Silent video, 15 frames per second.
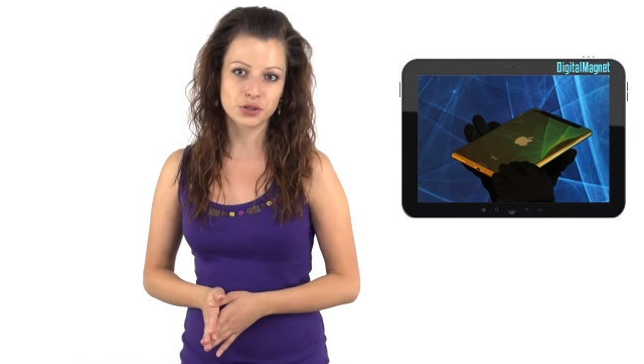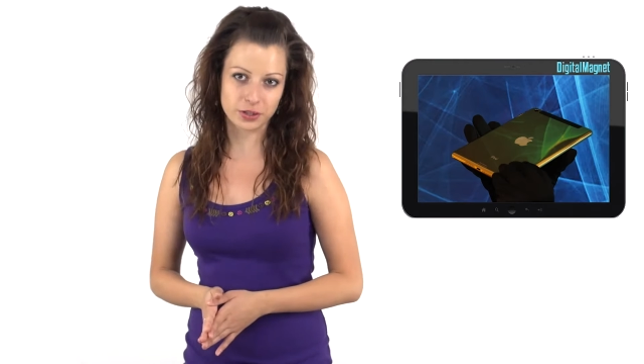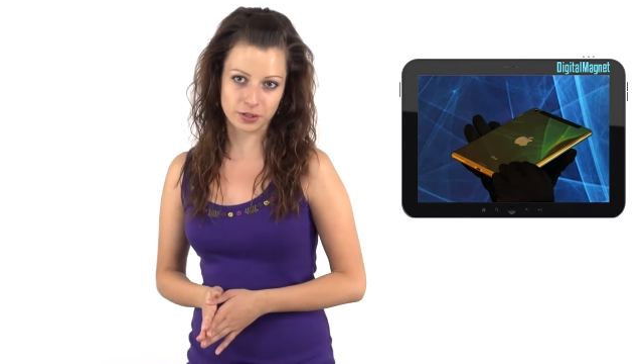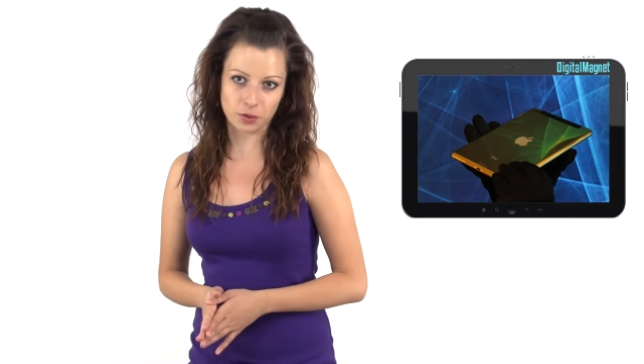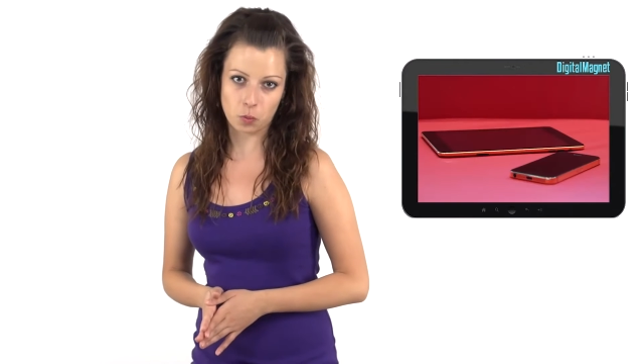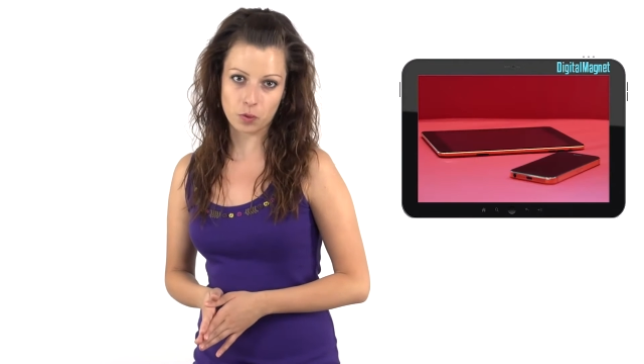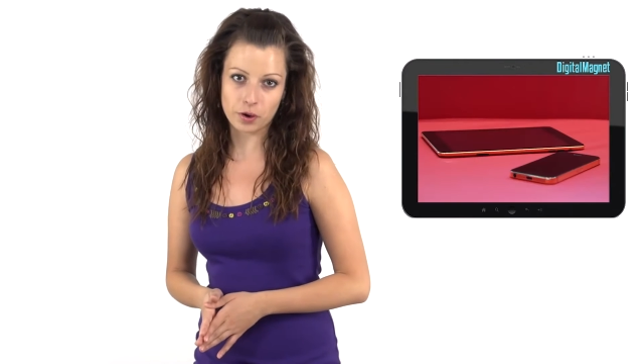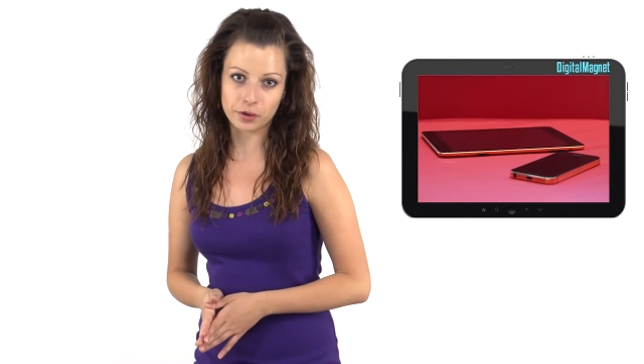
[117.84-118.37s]
in
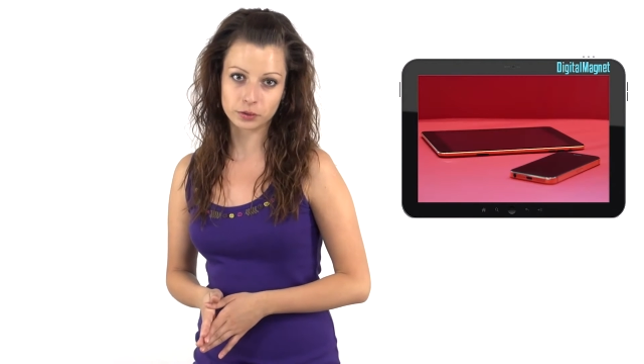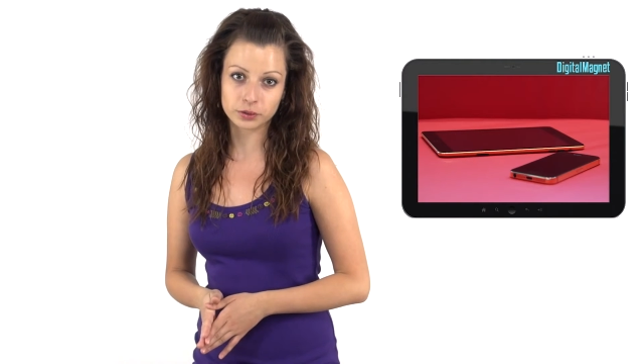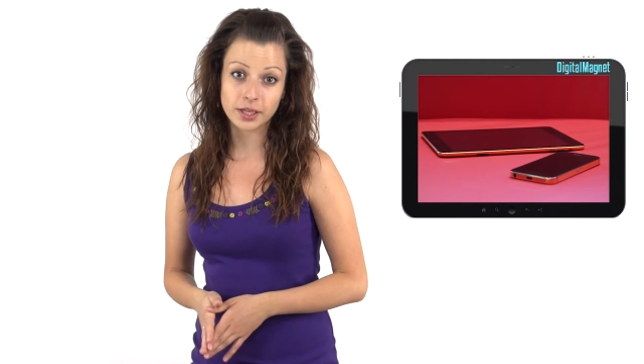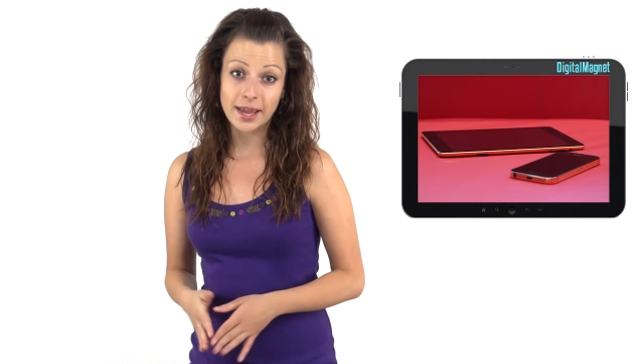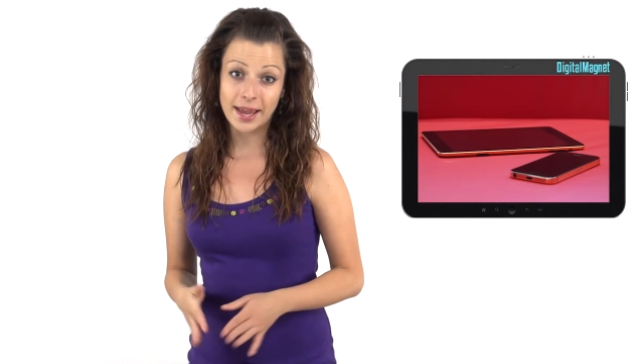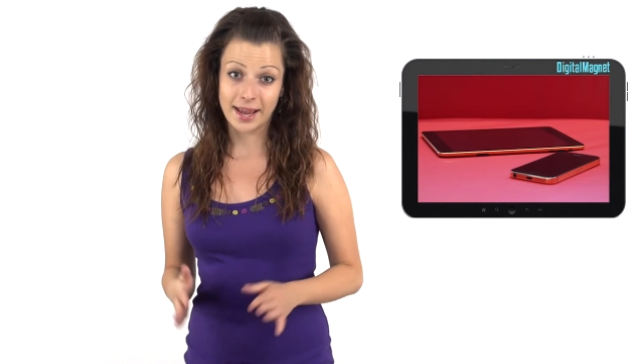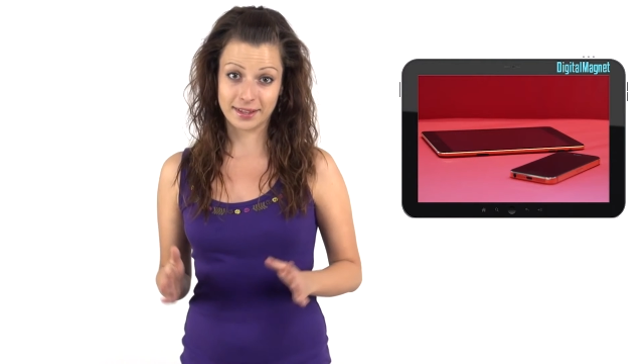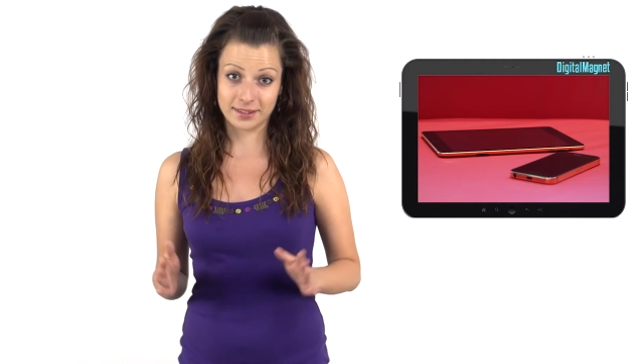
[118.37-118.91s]
the world
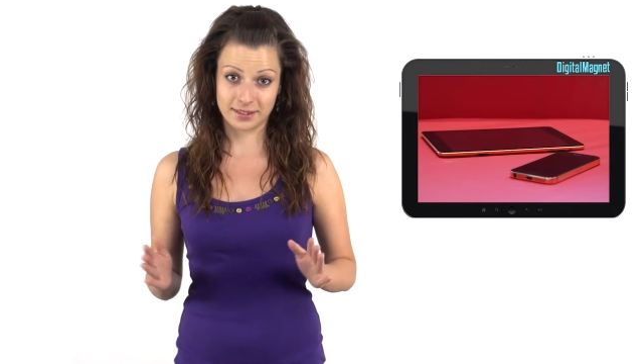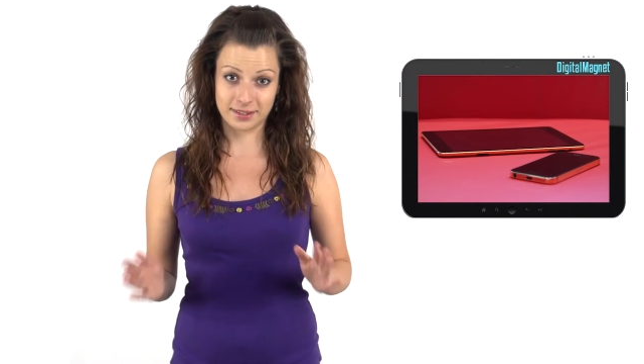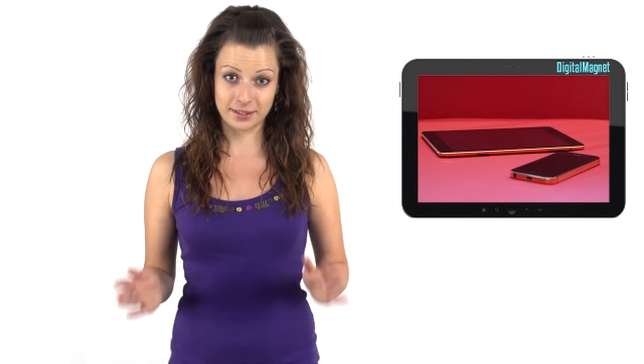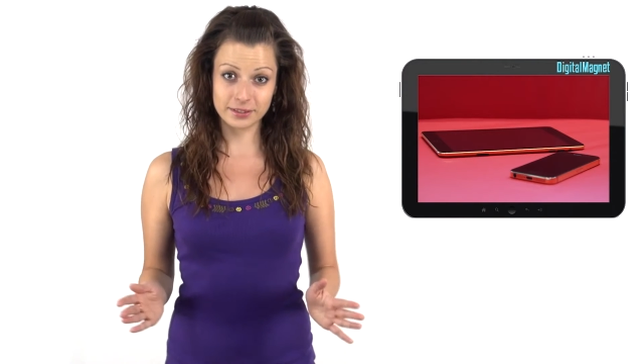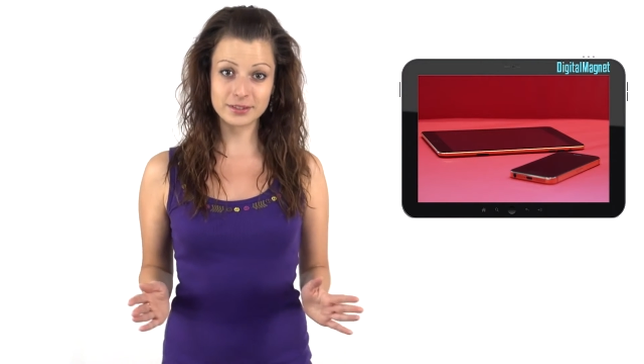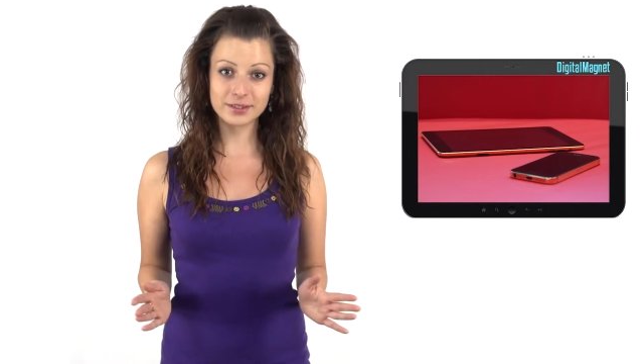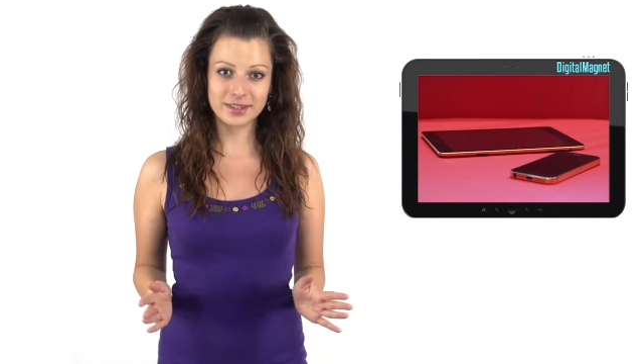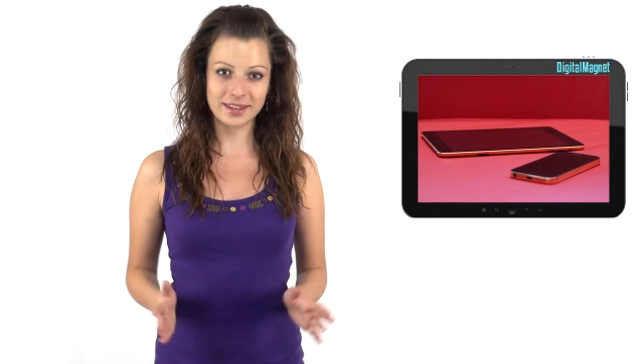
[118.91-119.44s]
and
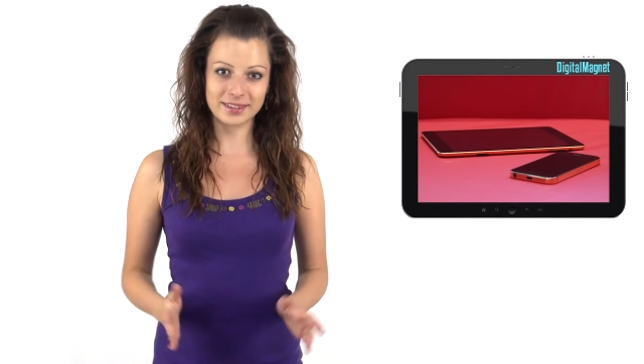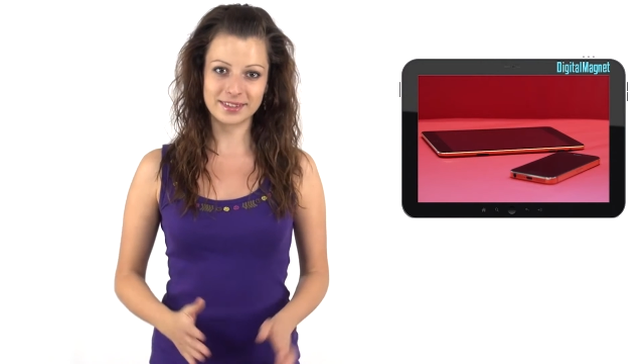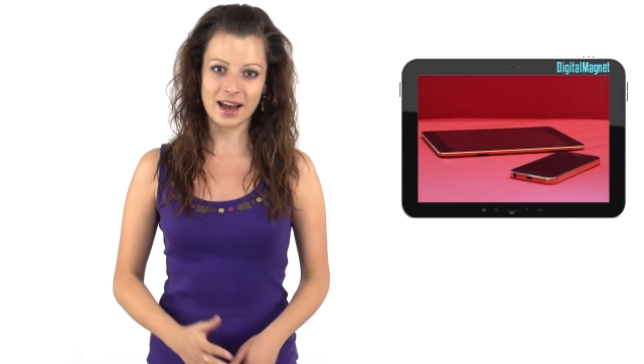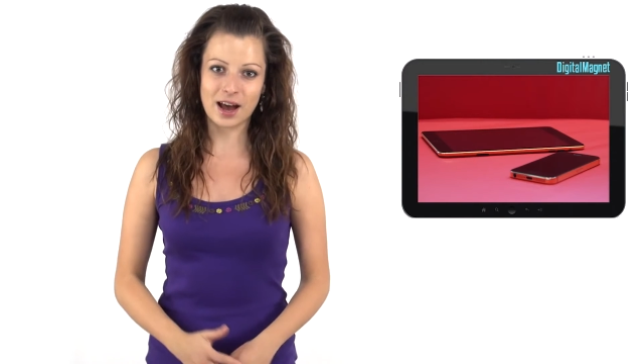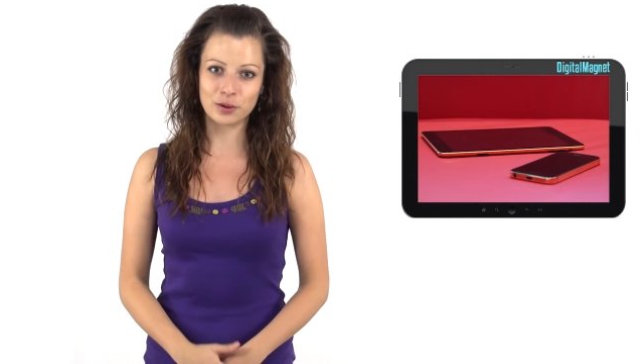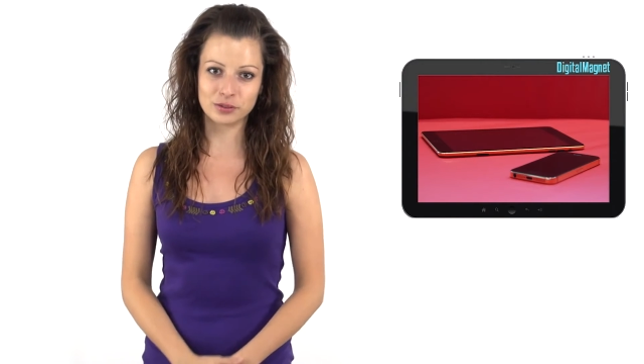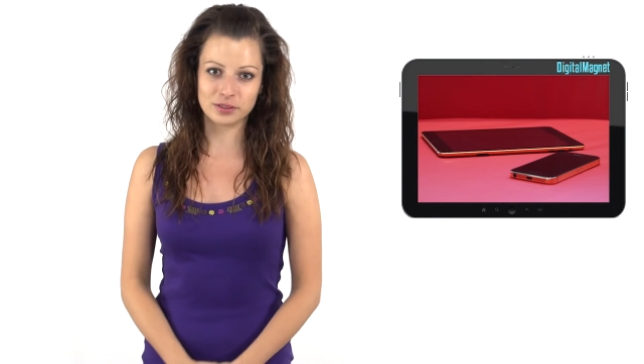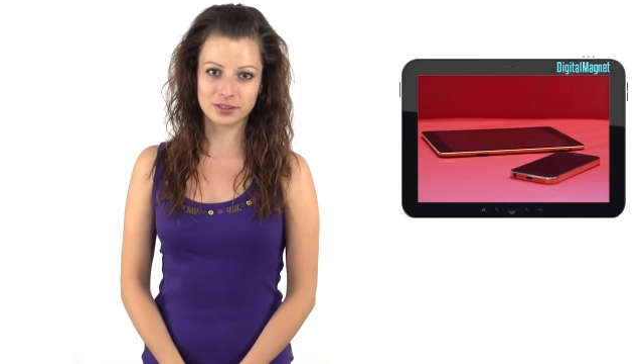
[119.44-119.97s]
still stand
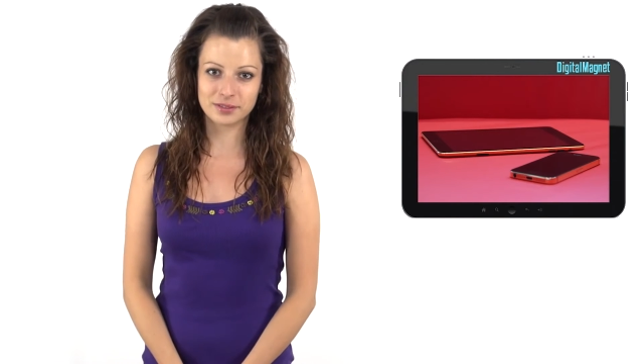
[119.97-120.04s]
out.